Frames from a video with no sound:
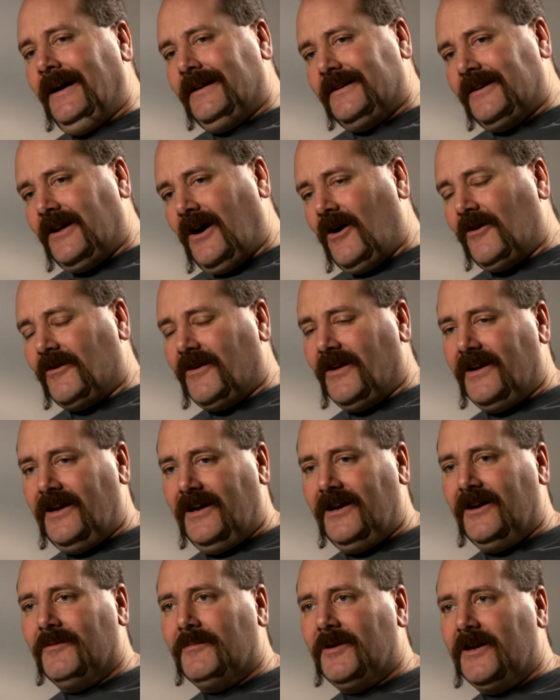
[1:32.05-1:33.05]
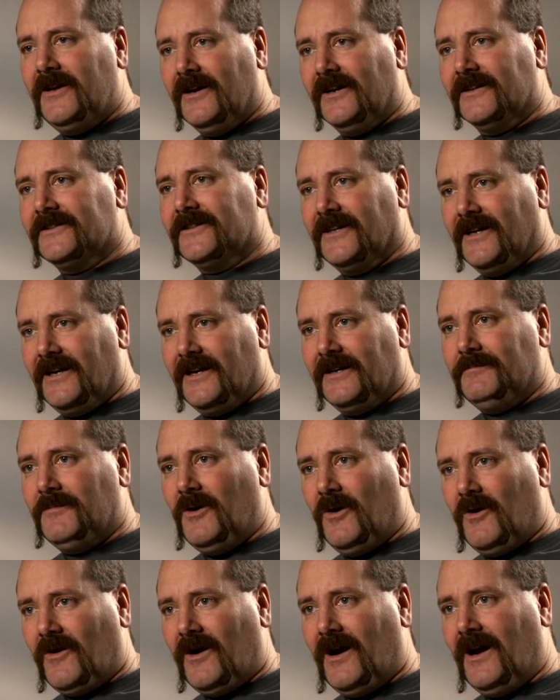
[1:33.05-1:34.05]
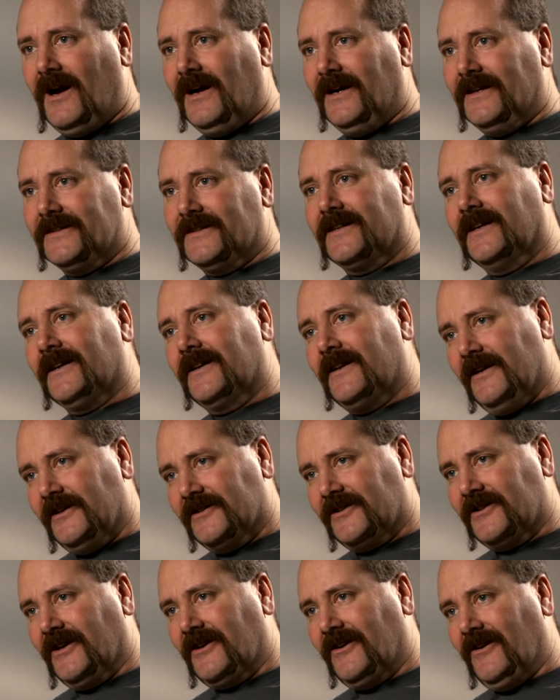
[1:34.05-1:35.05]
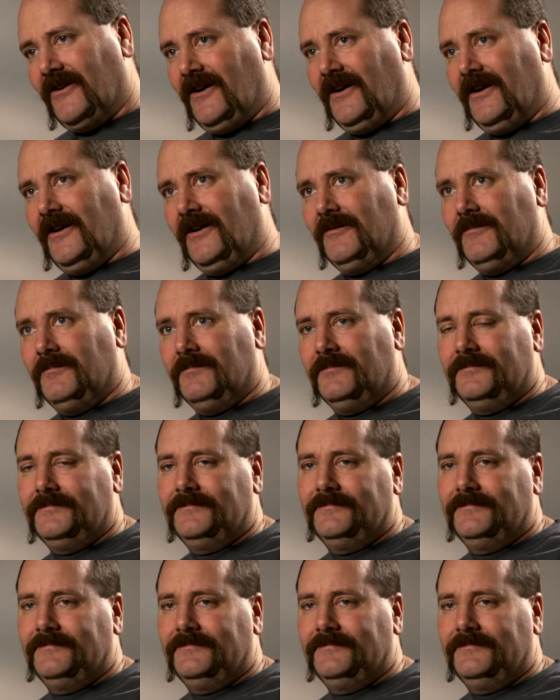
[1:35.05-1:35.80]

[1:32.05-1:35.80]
Talk to him, he does the MRIs, the discogram,